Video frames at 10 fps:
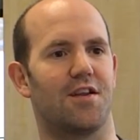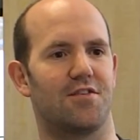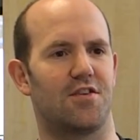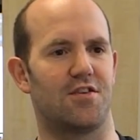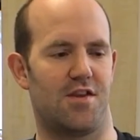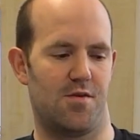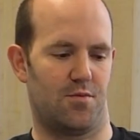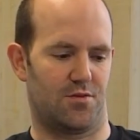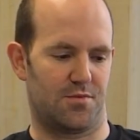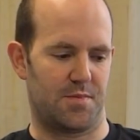I said,
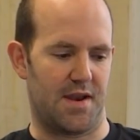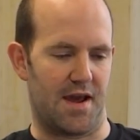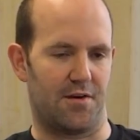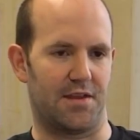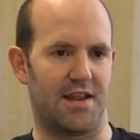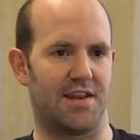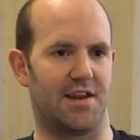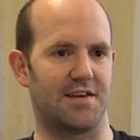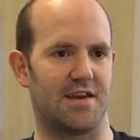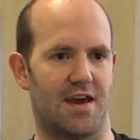"What's the pin out on that?" They're
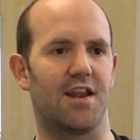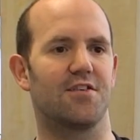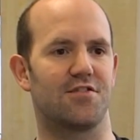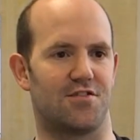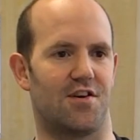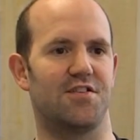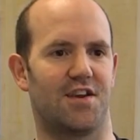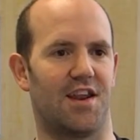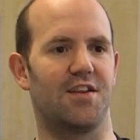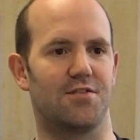like, "Yeah, that's designed to
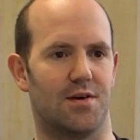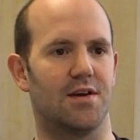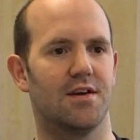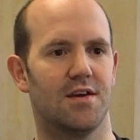connect to a."